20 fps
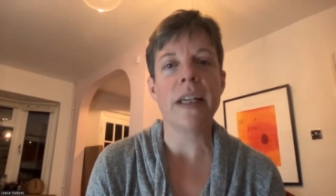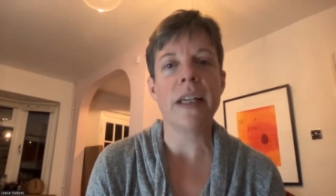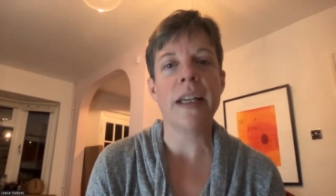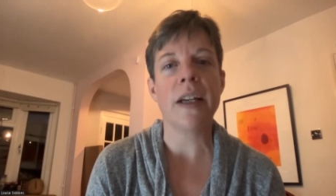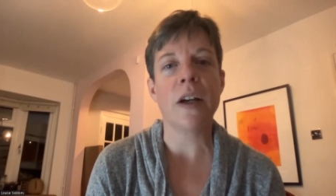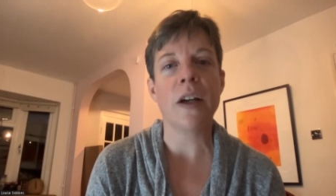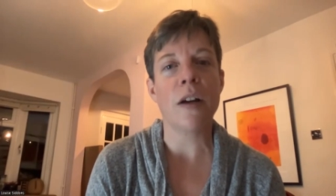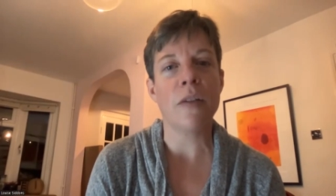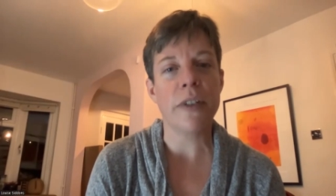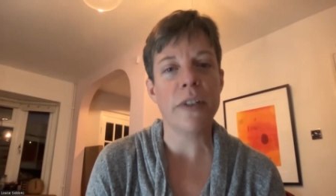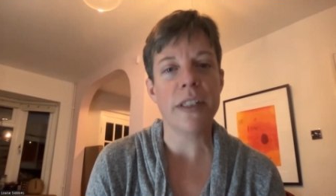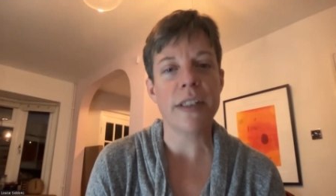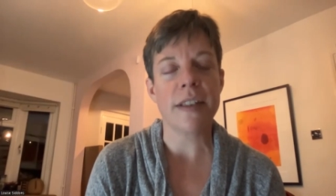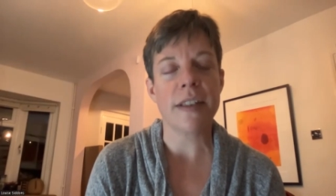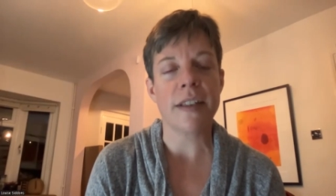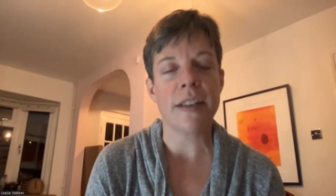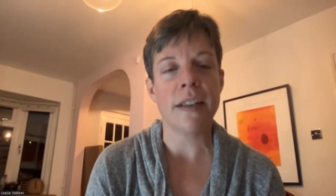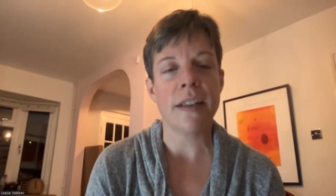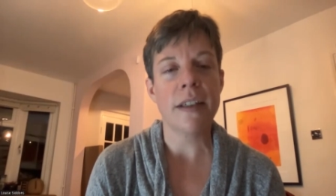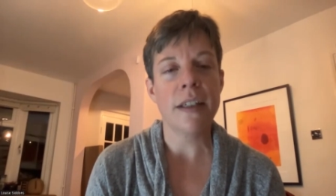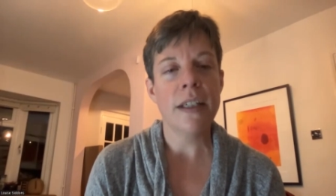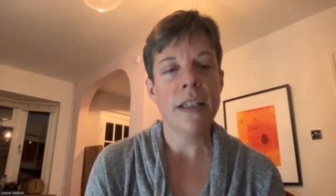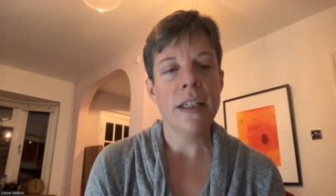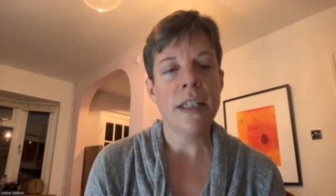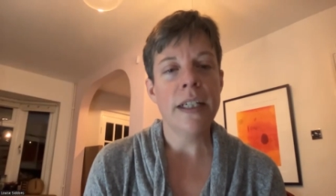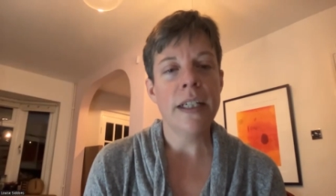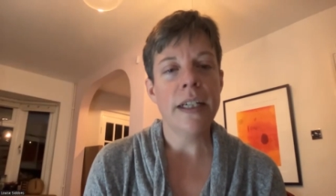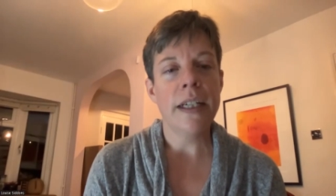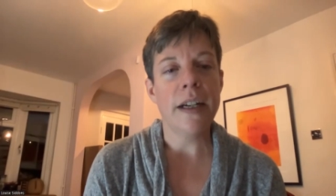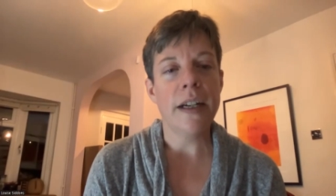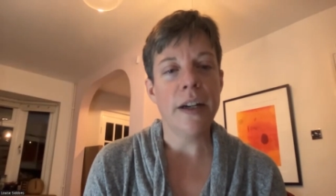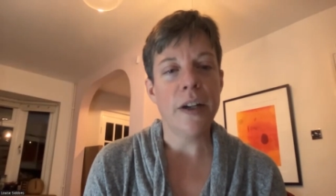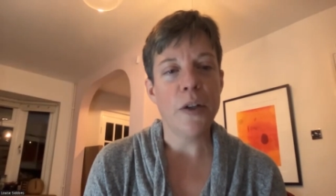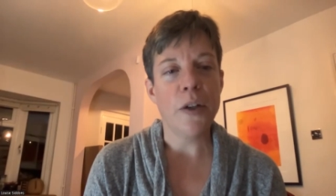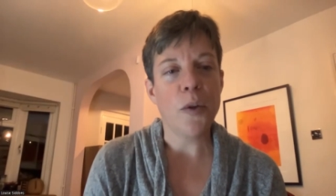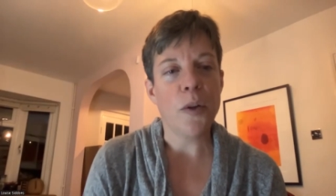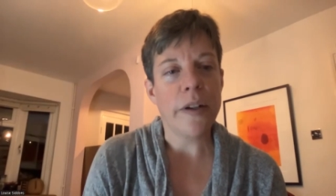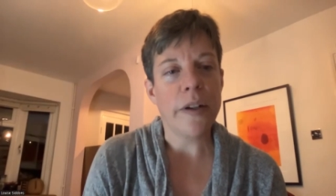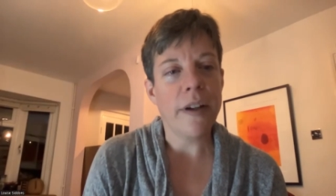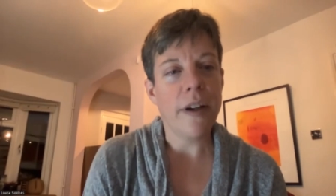And obviously, uh,
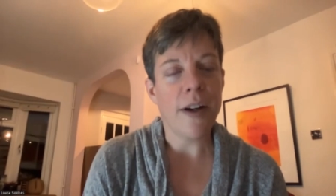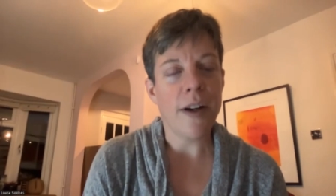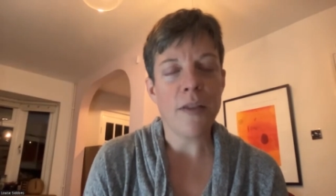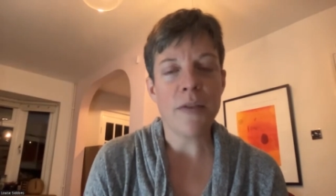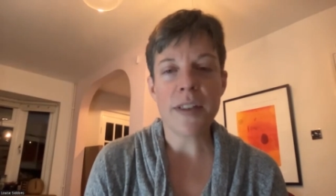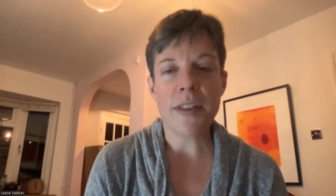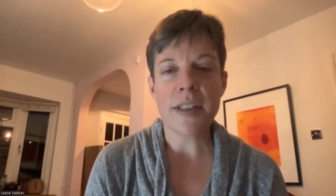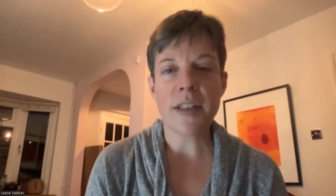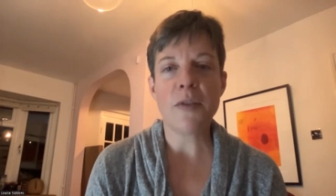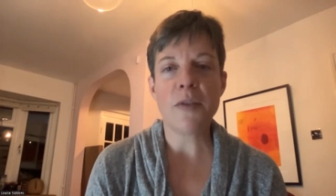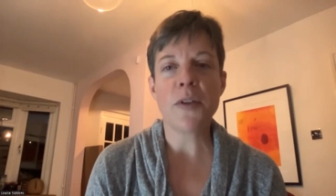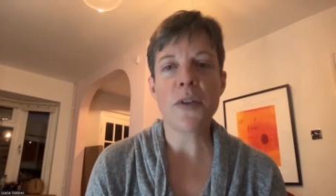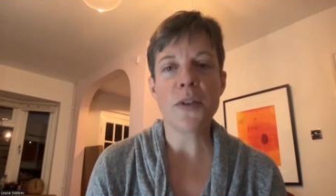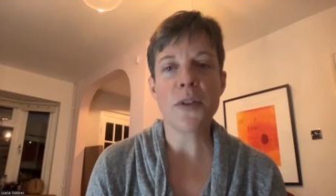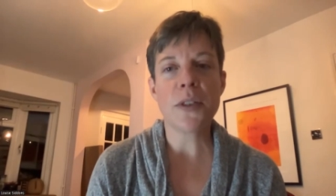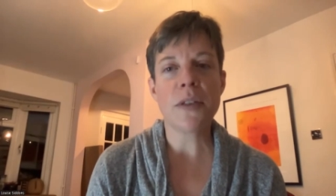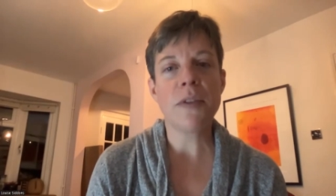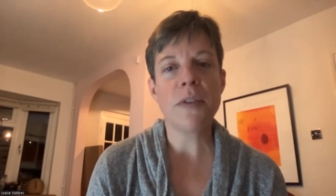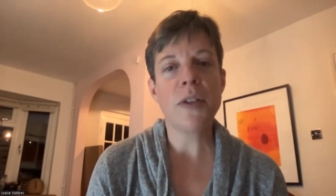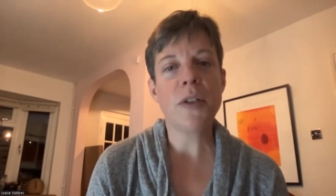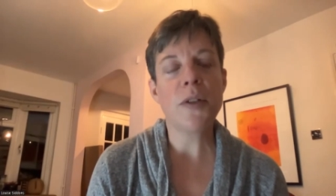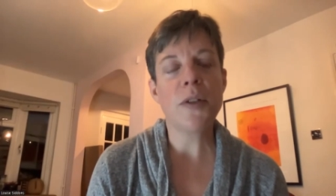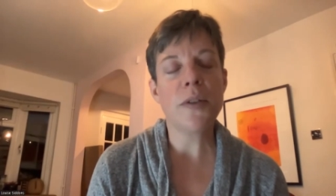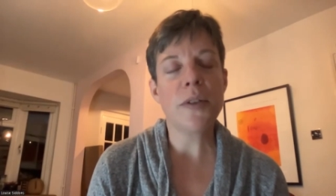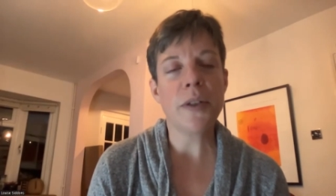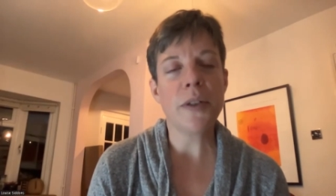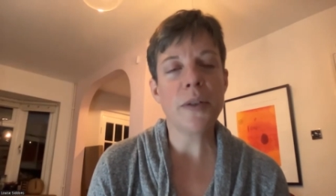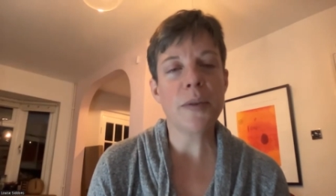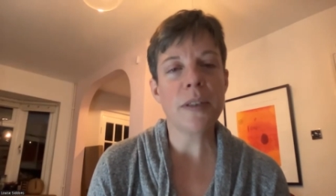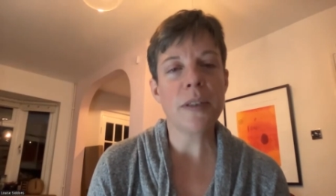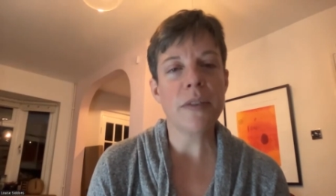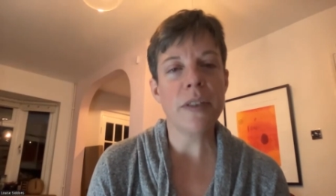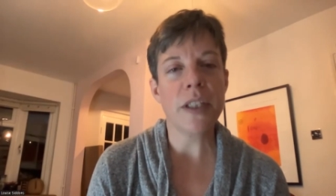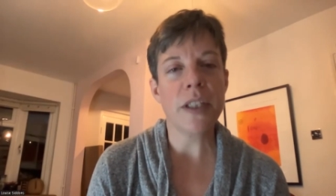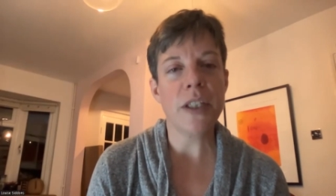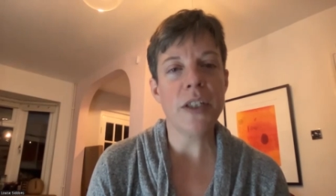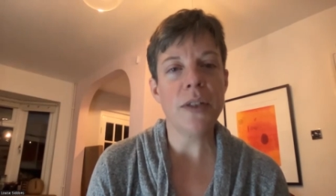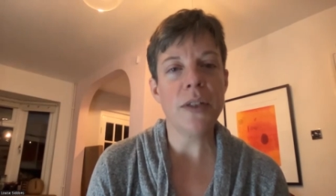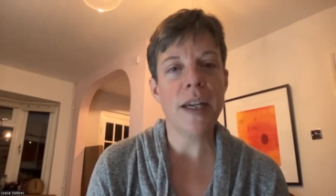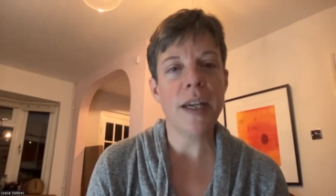or not obviously, for those of you who don't live in
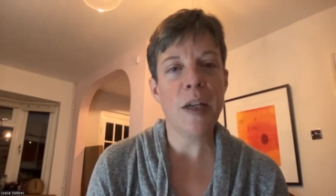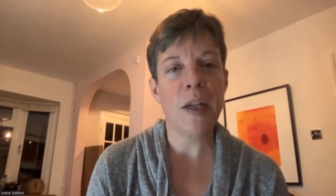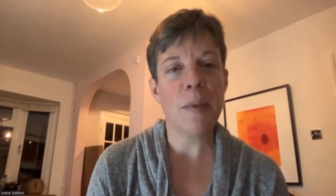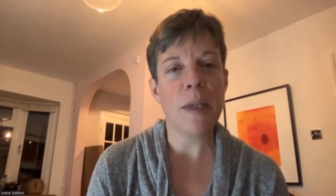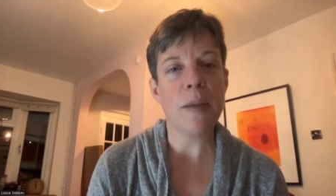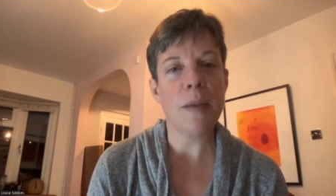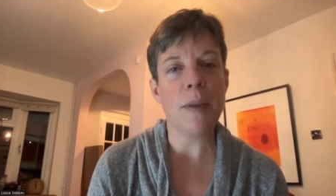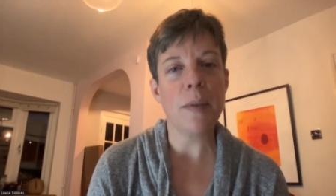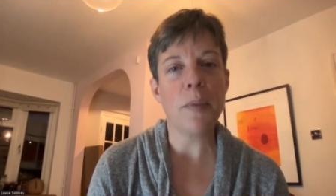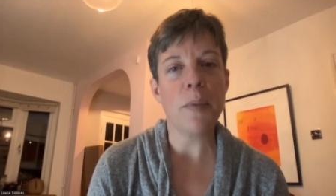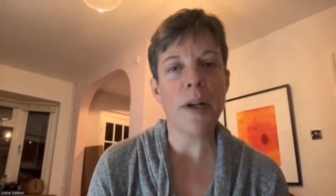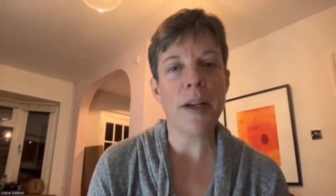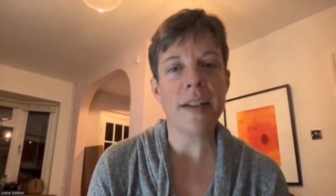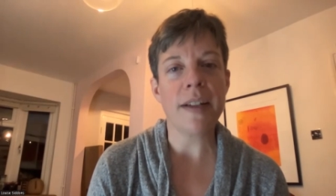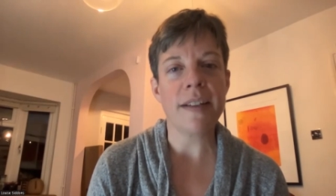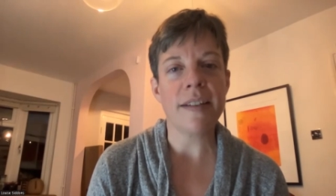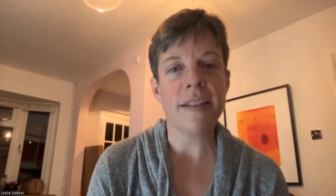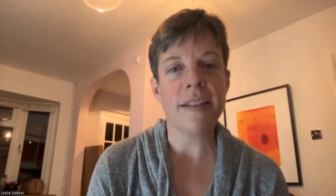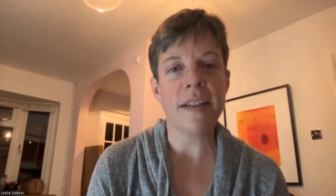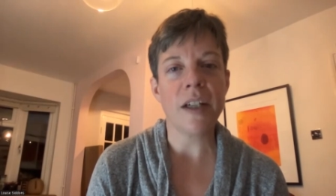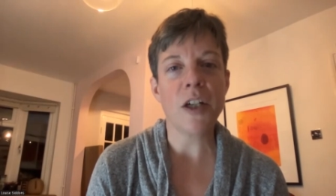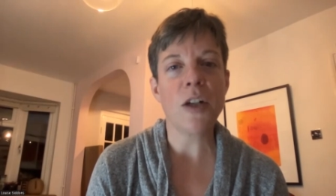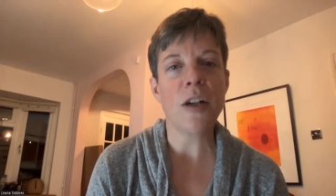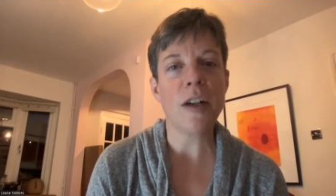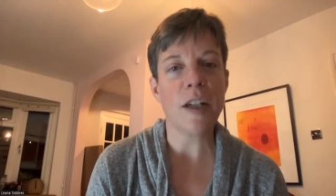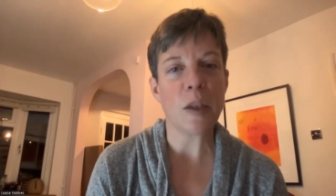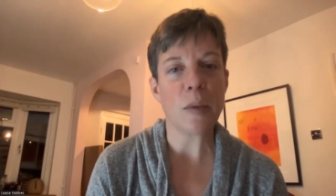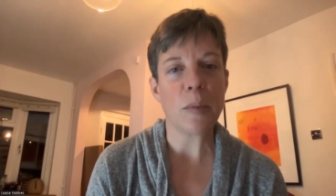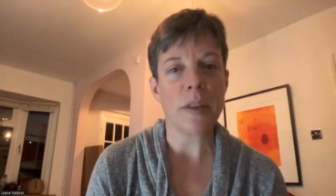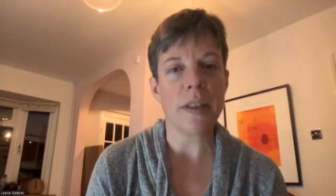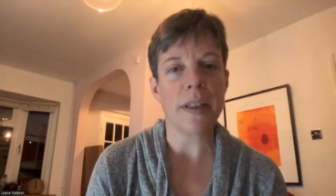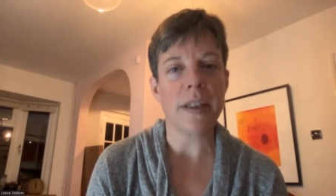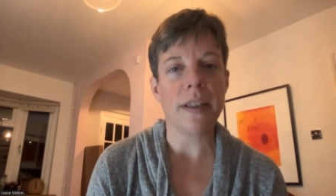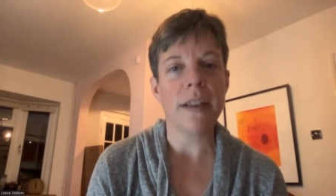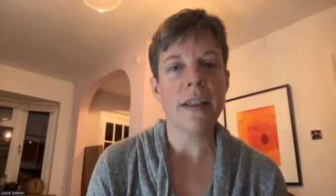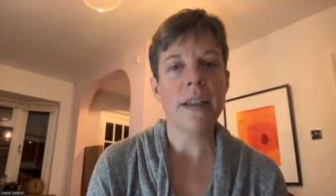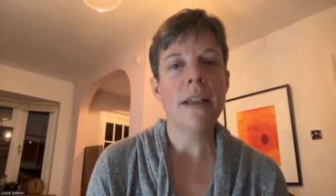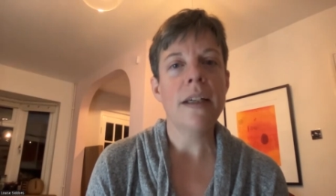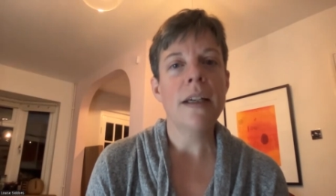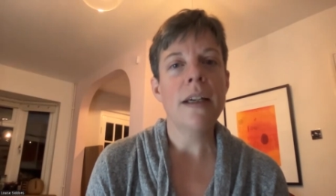the UK, maybe Brighton's an
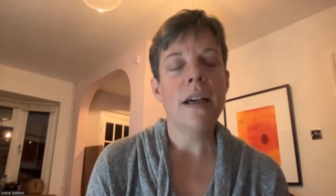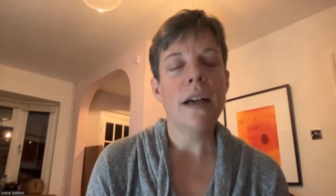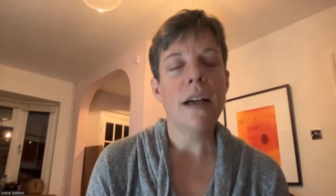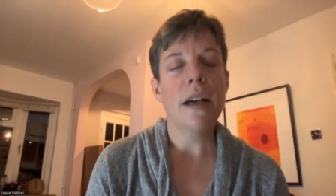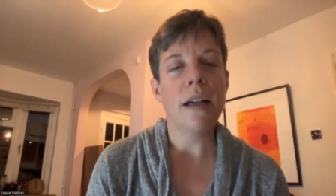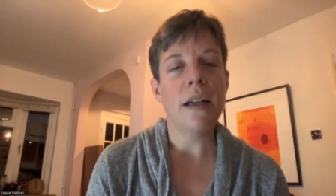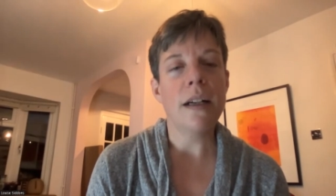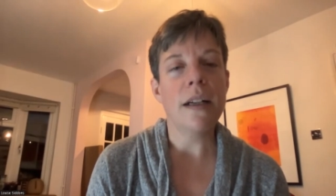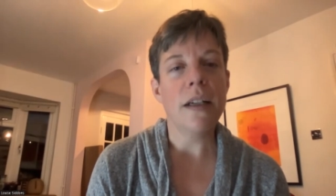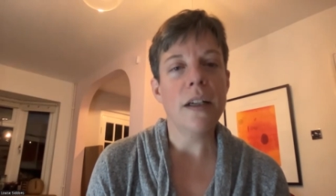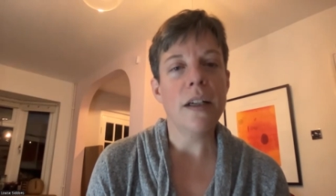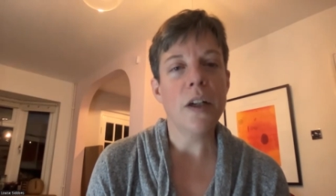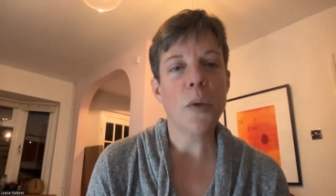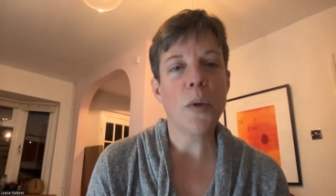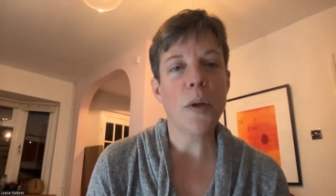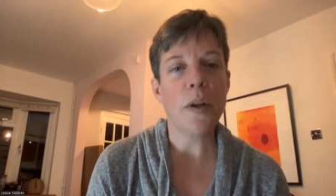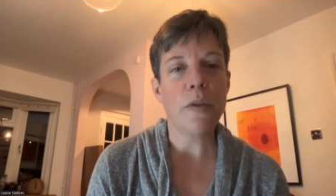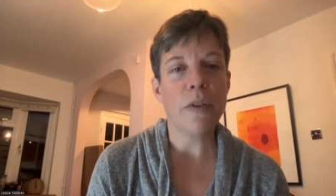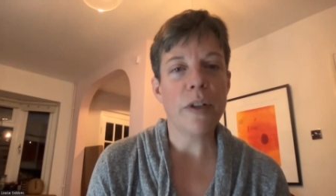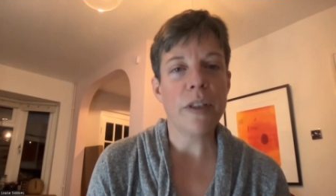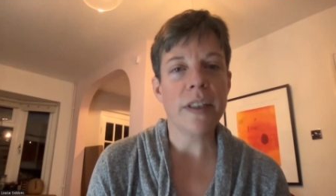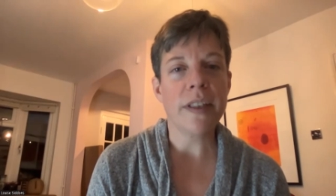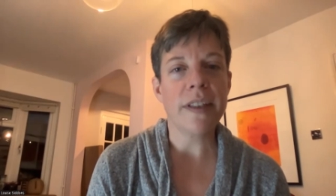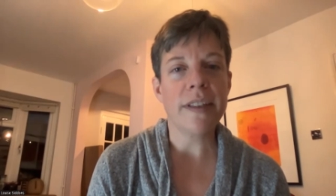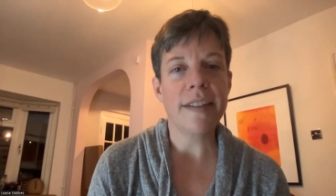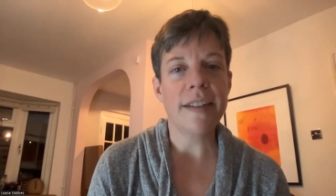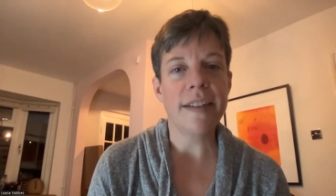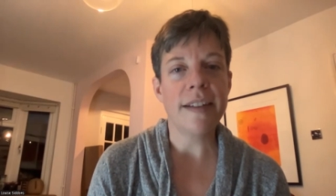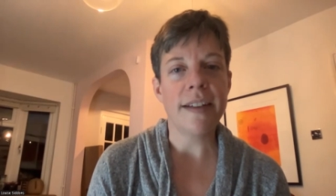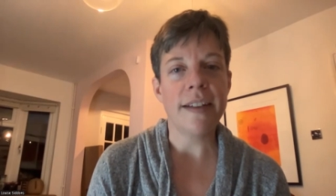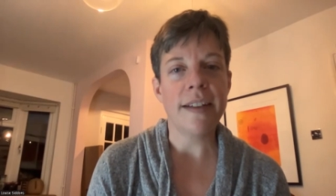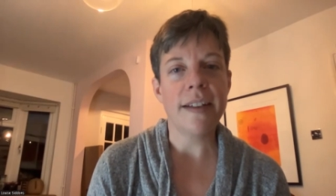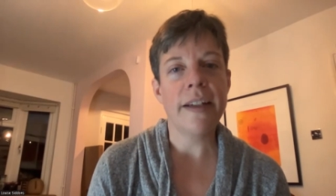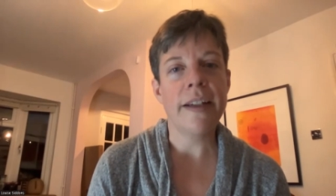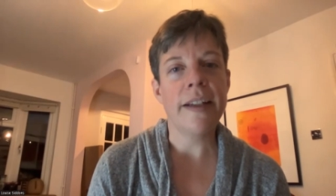incredibly uh, queer friendly city.